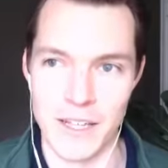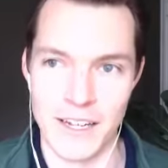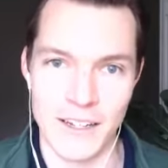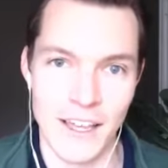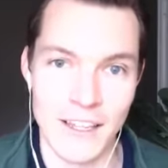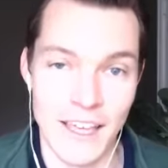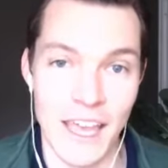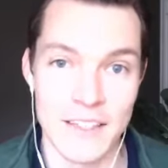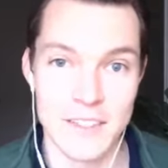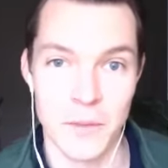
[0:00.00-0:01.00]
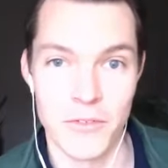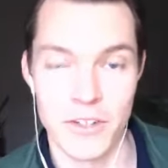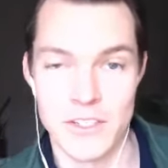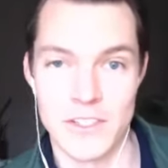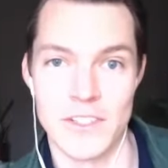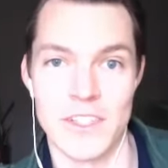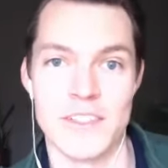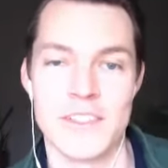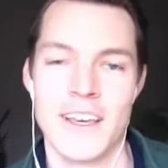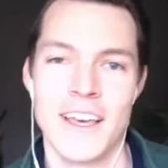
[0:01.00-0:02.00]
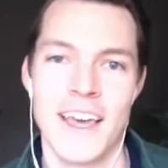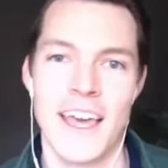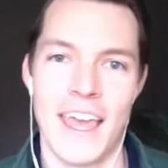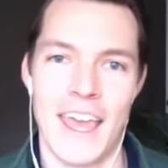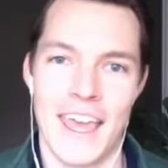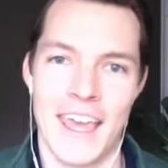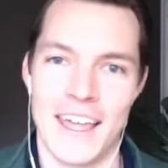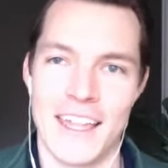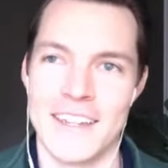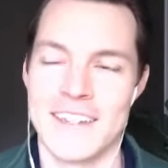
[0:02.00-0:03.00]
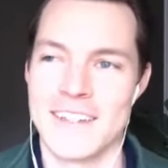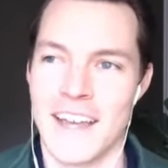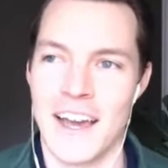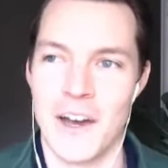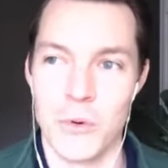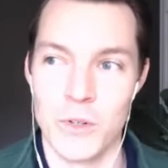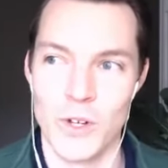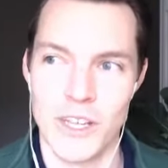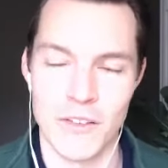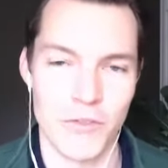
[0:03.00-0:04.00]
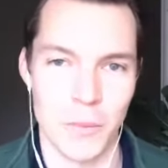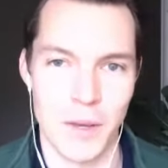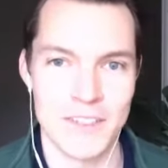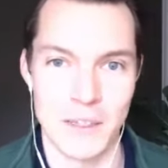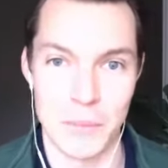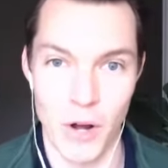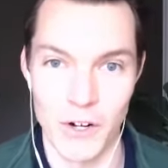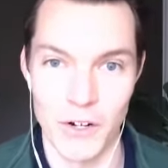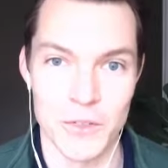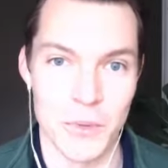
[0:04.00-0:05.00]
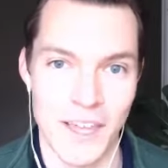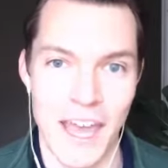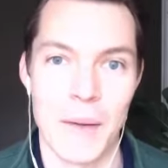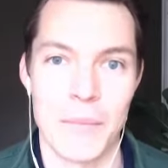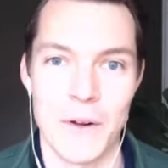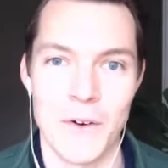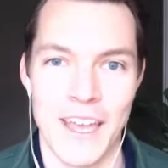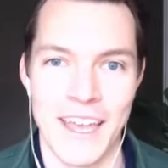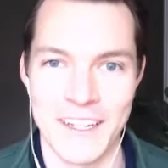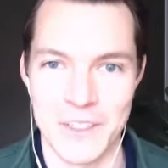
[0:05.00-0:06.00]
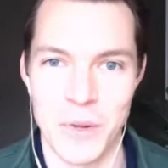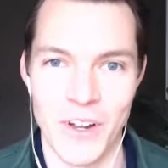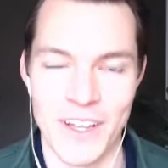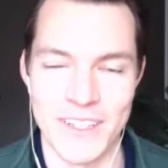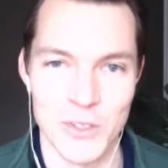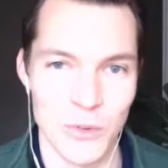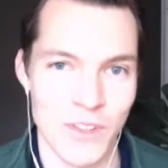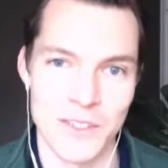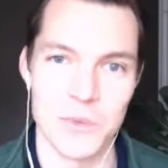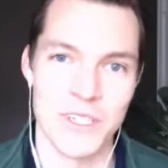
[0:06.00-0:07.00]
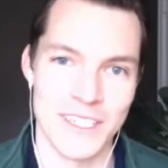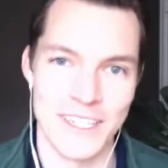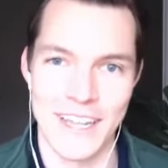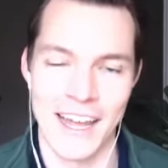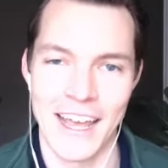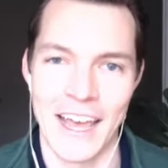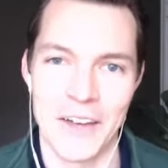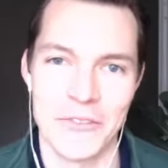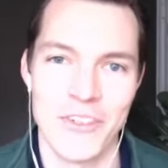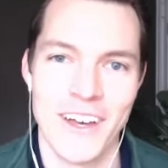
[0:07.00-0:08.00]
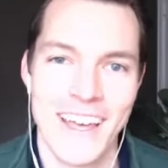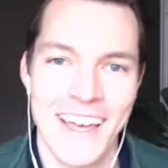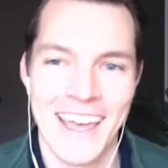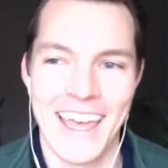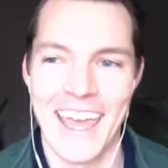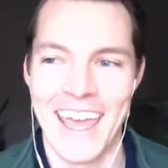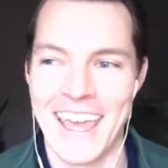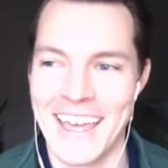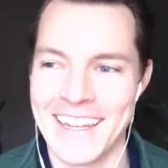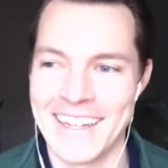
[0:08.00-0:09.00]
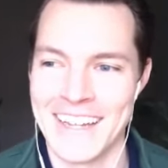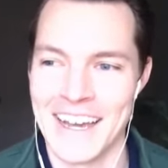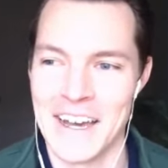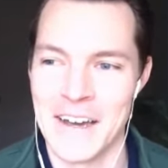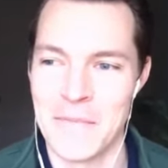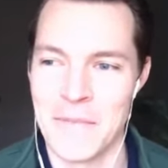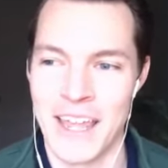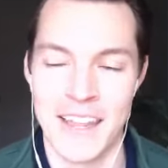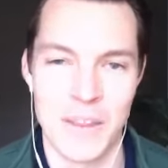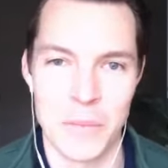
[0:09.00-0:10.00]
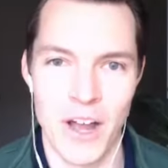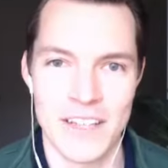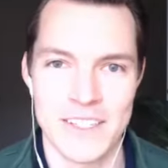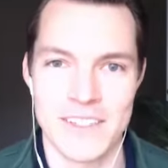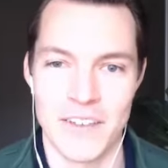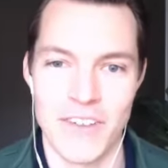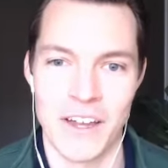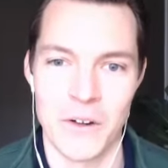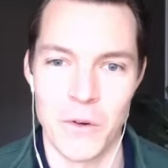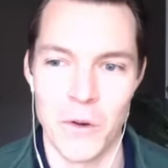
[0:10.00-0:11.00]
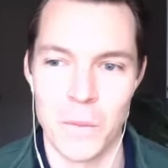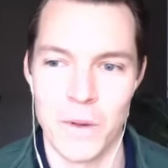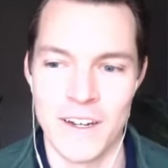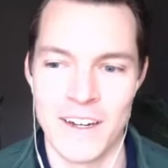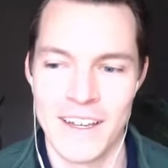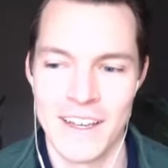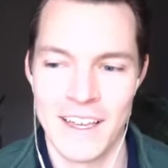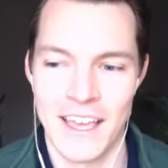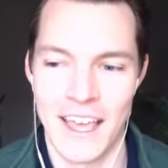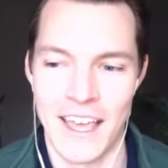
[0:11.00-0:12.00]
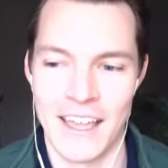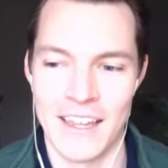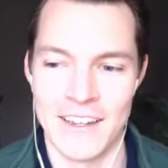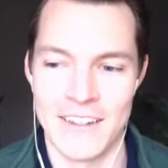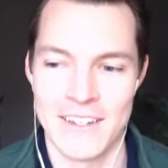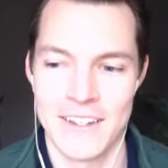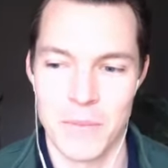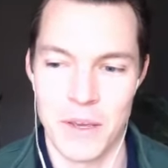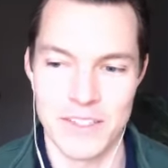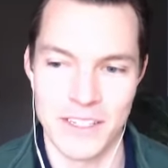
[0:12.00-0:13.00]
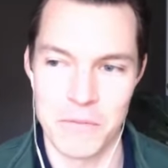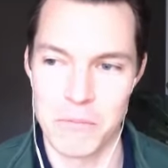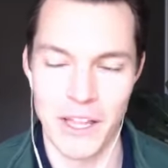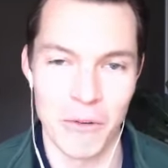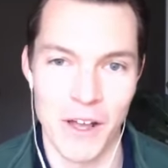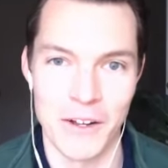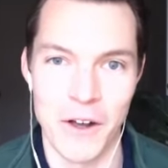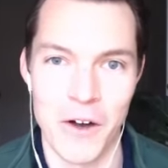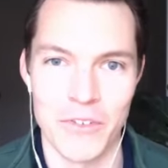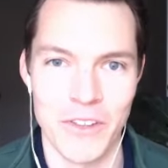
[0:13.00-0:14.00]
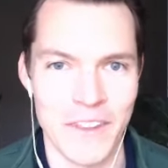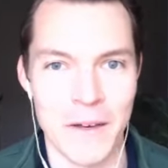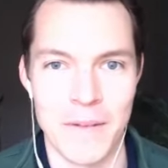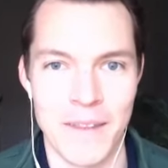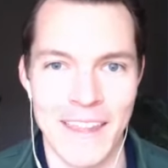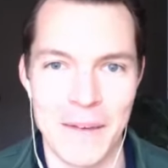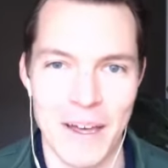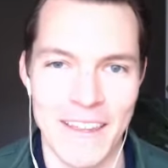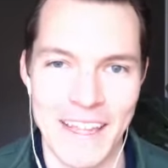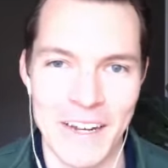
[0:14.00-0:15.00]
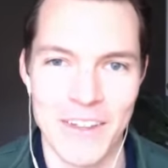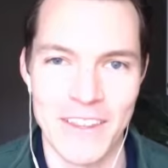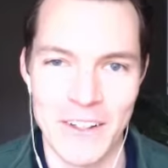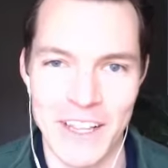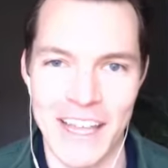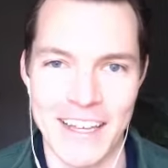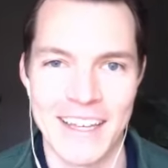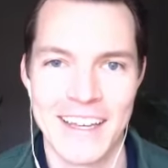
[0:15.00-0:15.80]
and, and gain some efficiencies. And uh, we're looking for basically partners with capital and experience, two things we did not have and um, and in the process, I found a group and and basically played around a golf with them. And by the end of it, they're like,